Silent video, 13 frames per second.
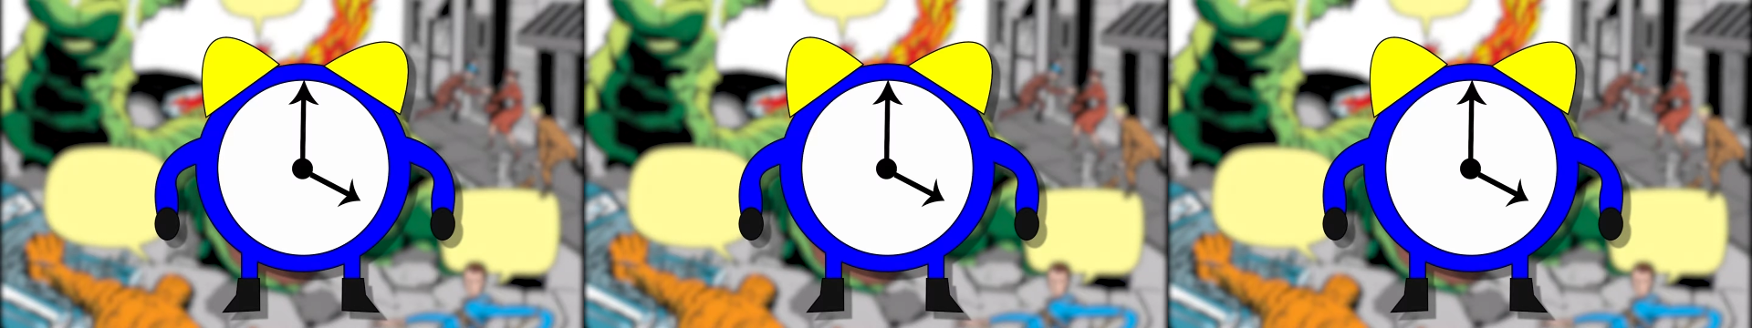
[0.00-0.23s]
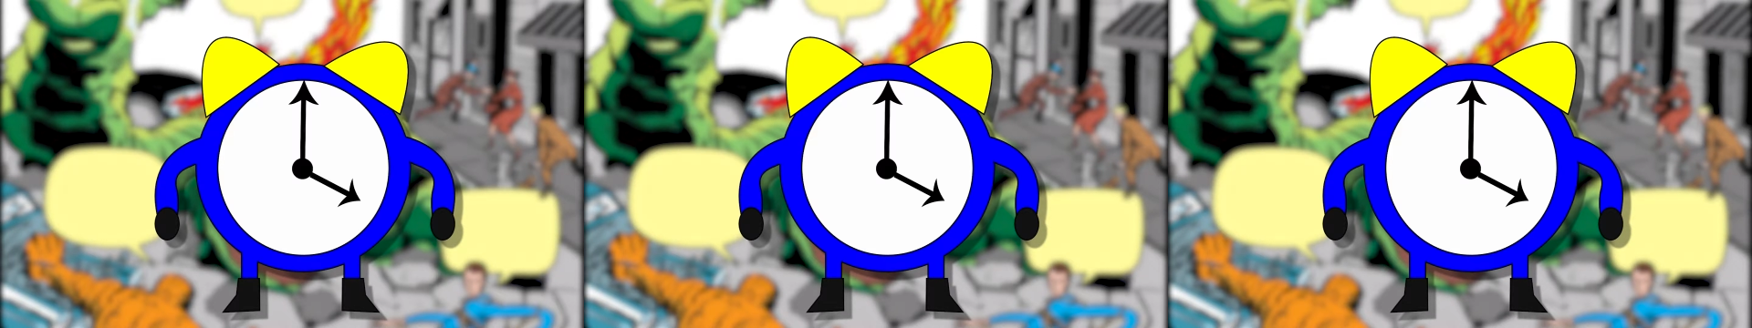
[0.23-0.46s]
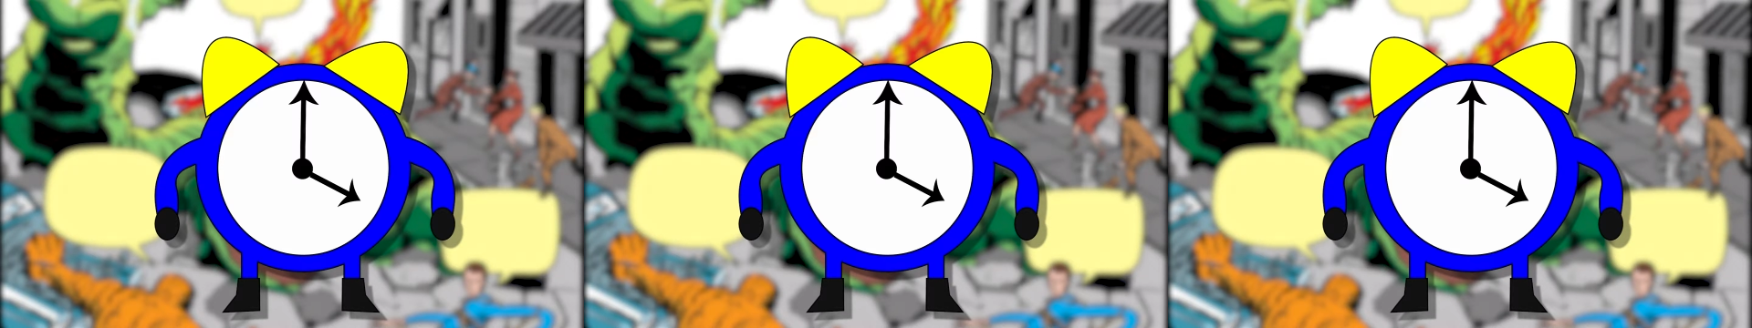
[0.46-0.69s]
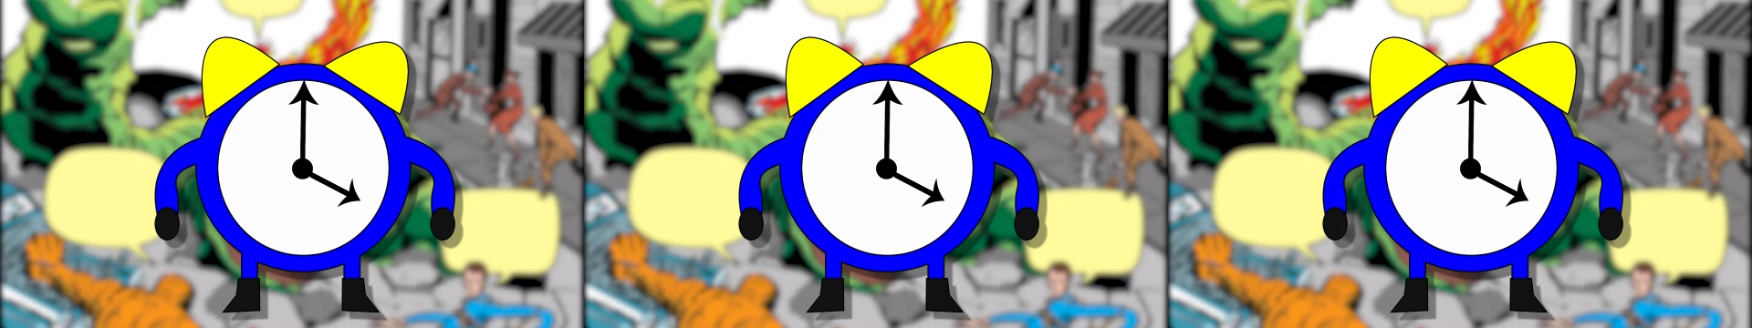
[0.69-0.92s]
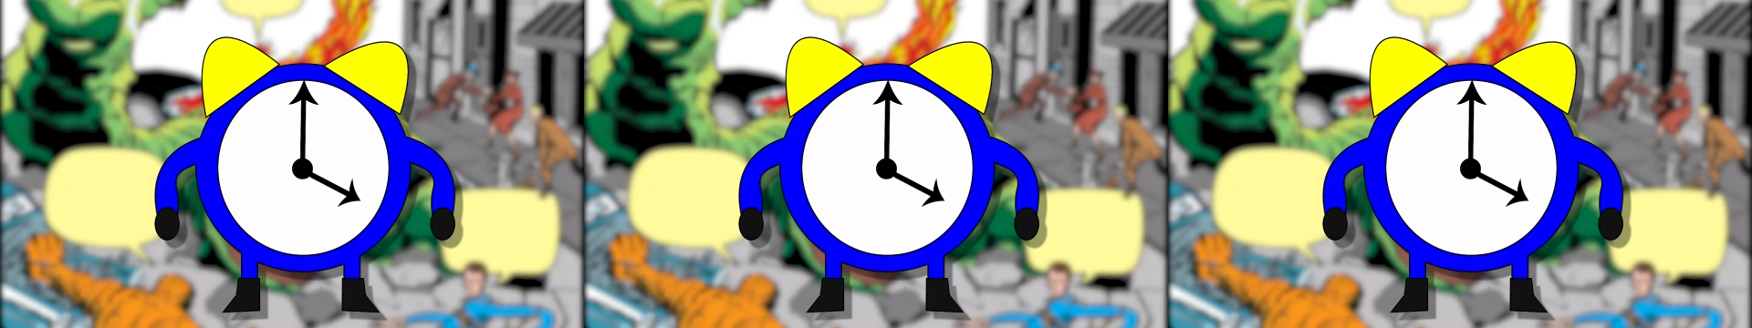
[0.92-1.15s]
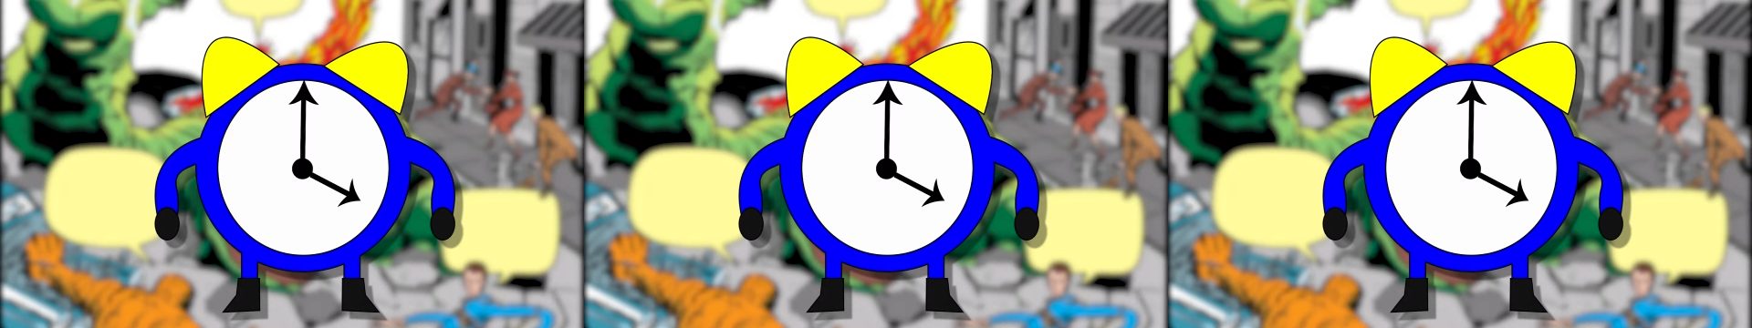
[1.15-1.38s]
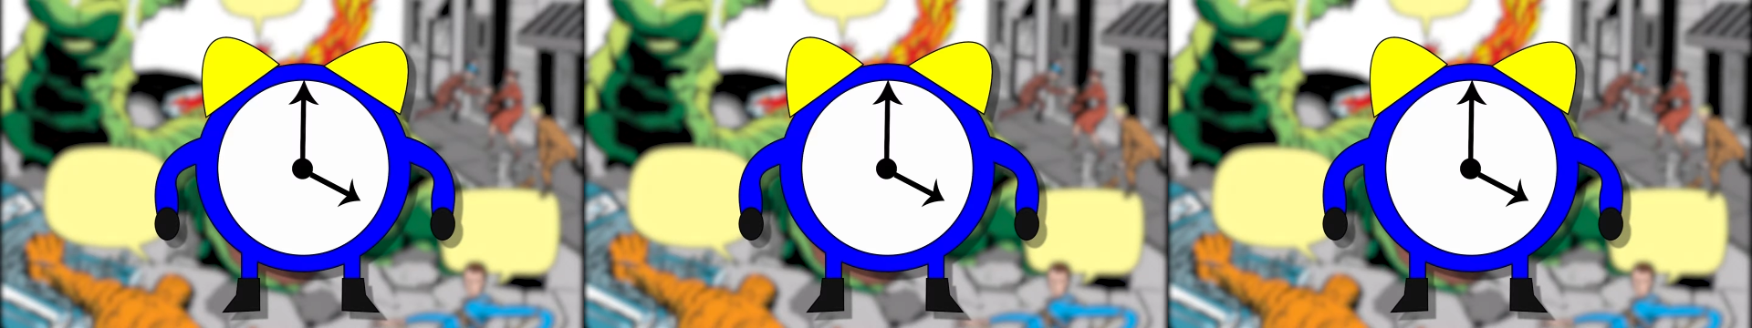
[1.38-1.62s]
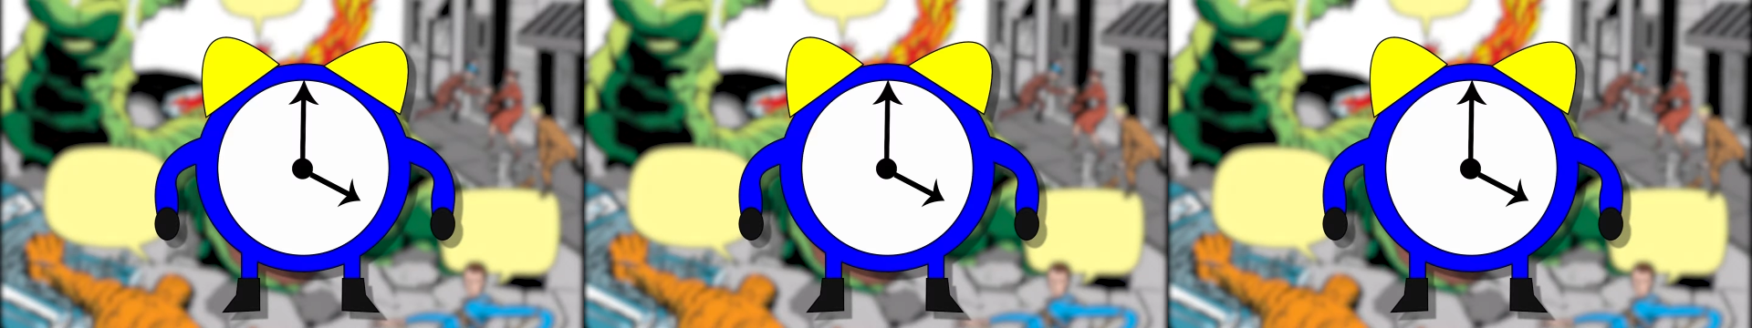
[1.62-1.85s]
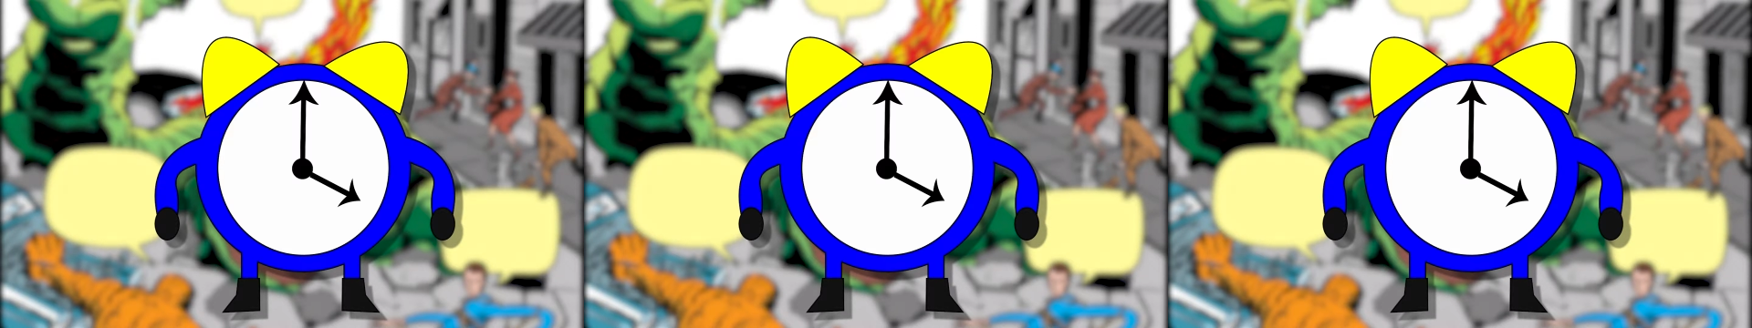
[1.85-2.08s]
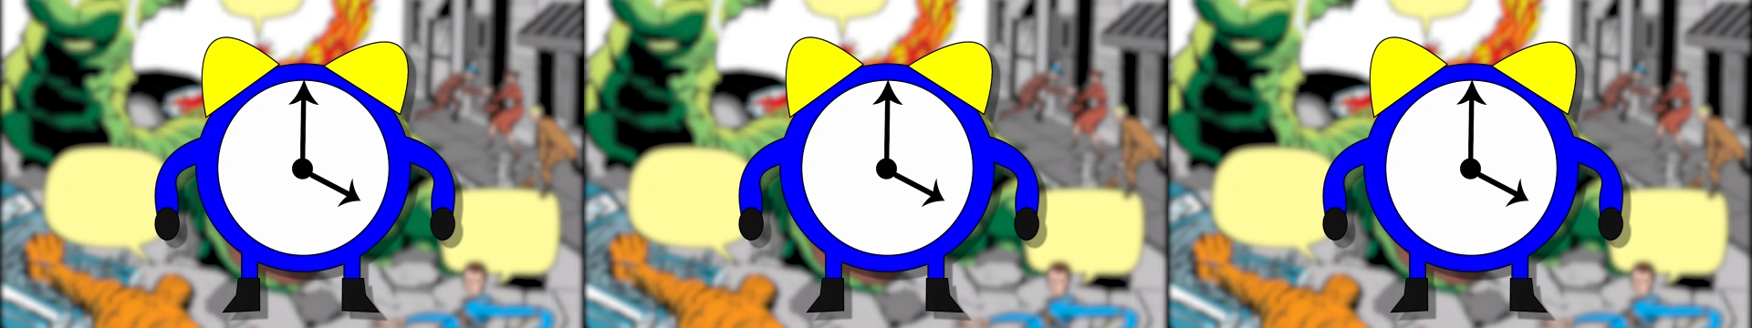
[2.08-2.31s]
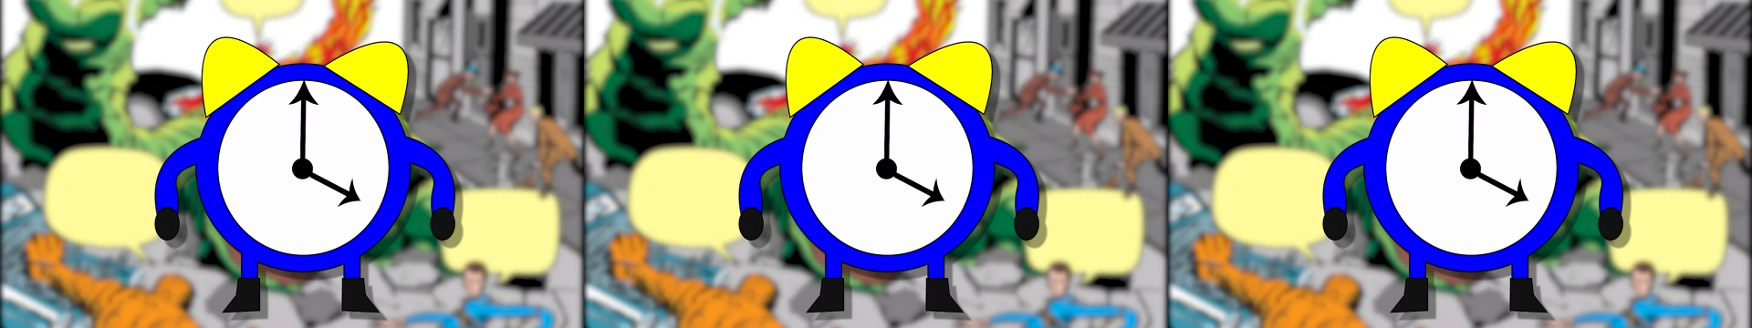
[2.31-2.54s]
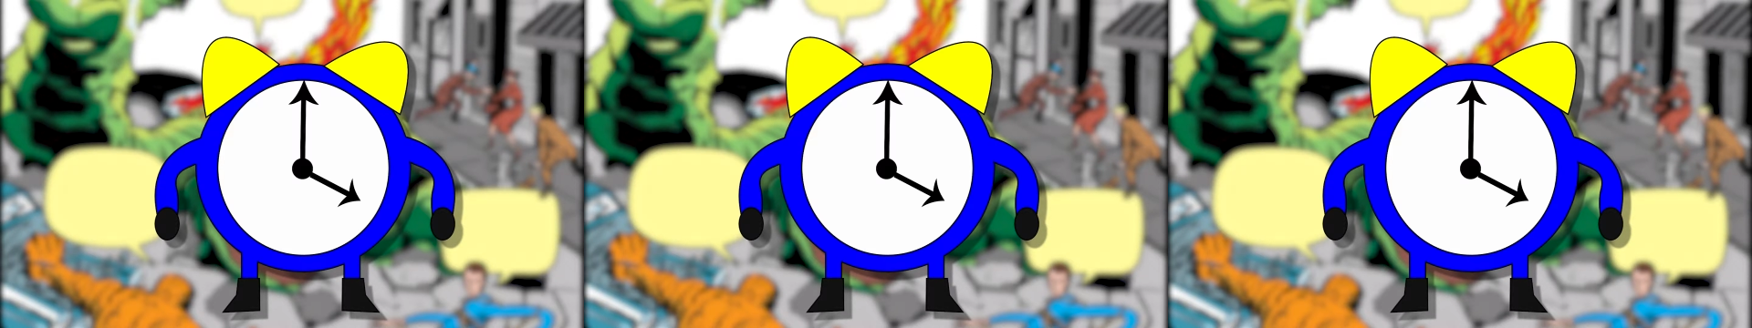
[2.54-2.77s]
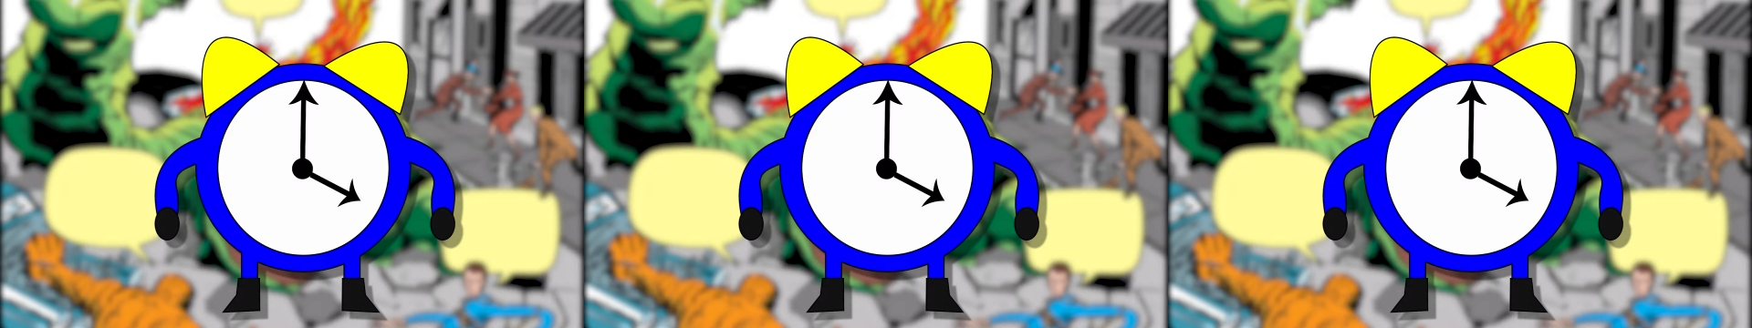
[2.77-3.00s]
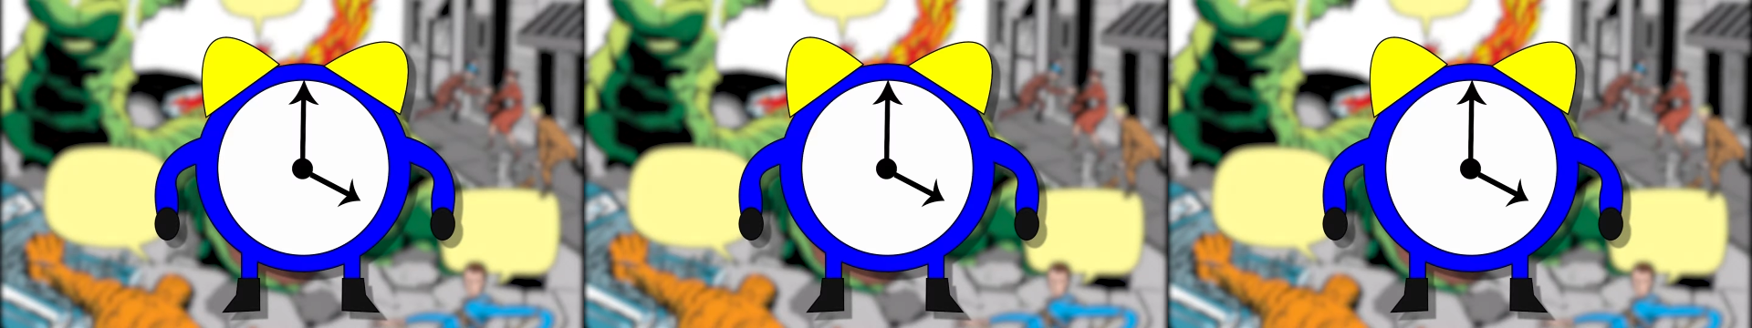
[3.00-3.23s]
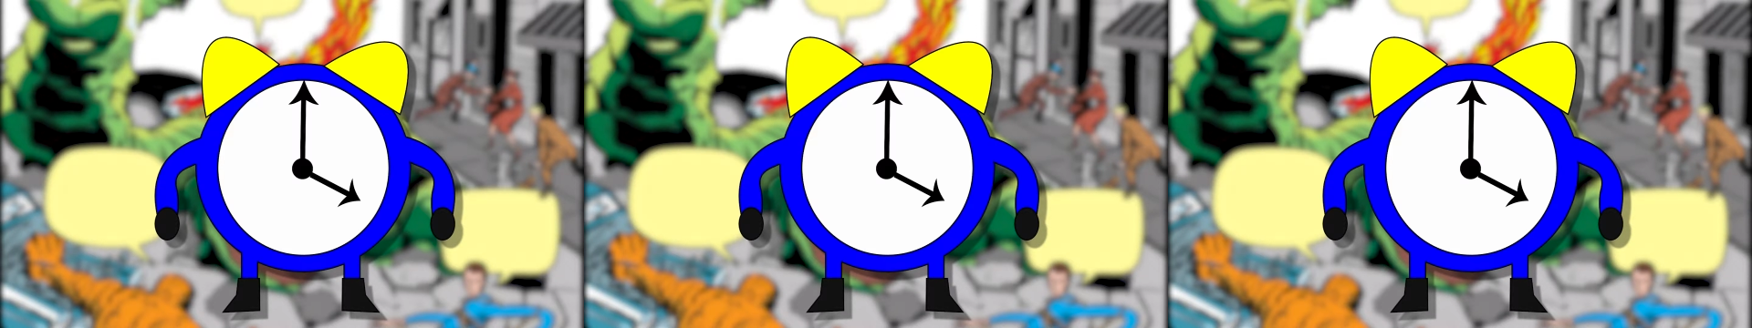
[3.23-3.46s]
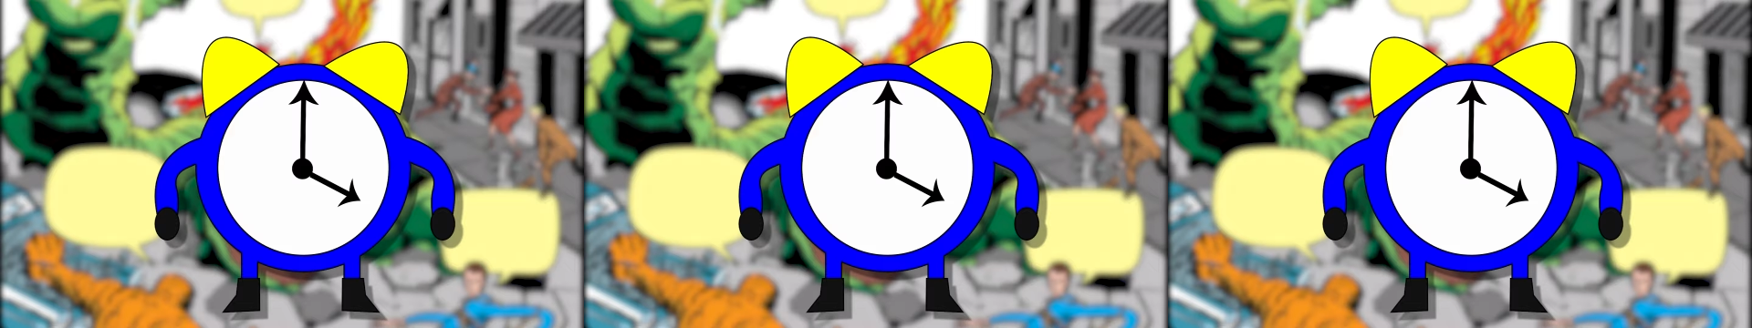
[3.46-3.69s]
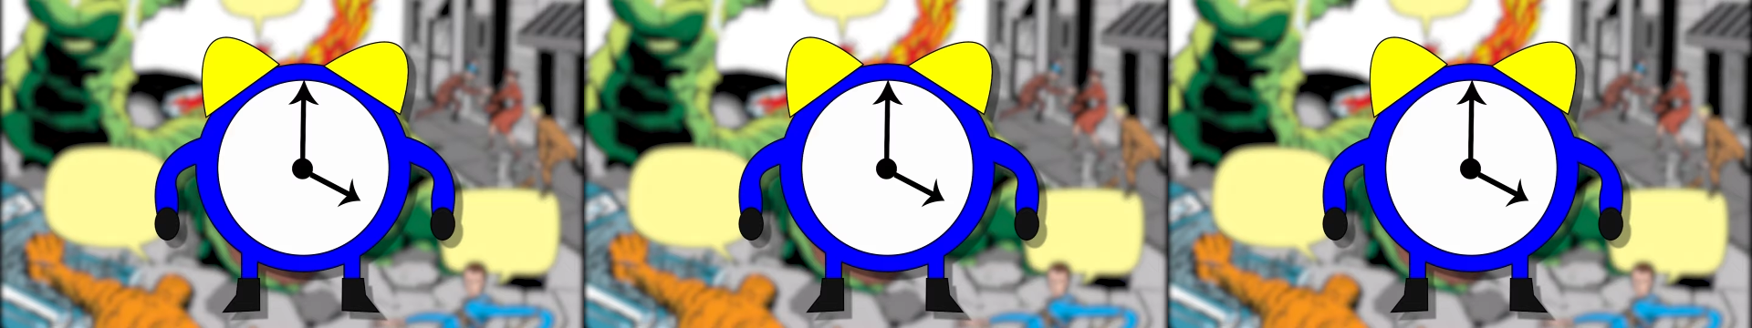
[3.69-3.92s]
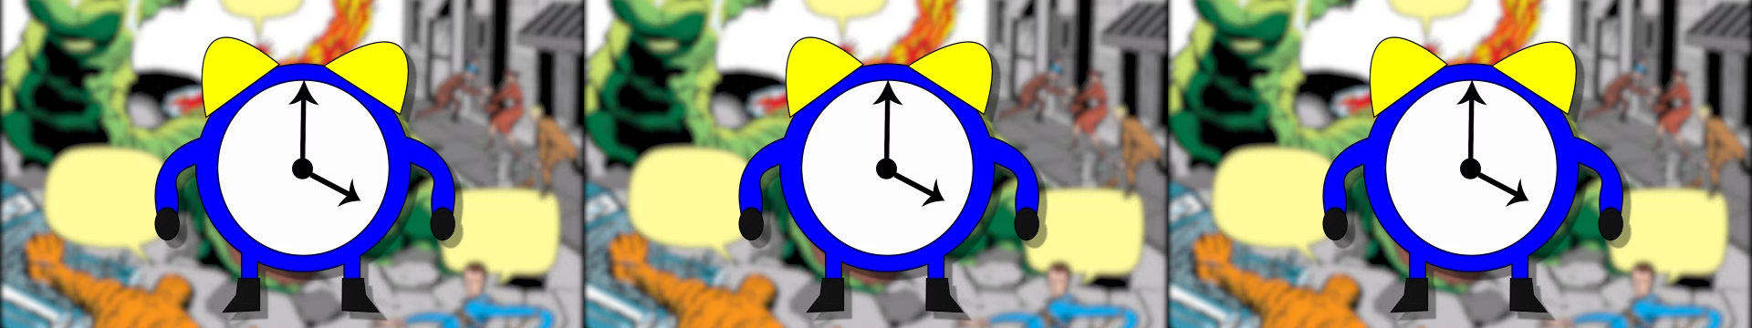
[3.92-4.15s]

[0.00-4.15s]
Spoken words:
(no speaker visible)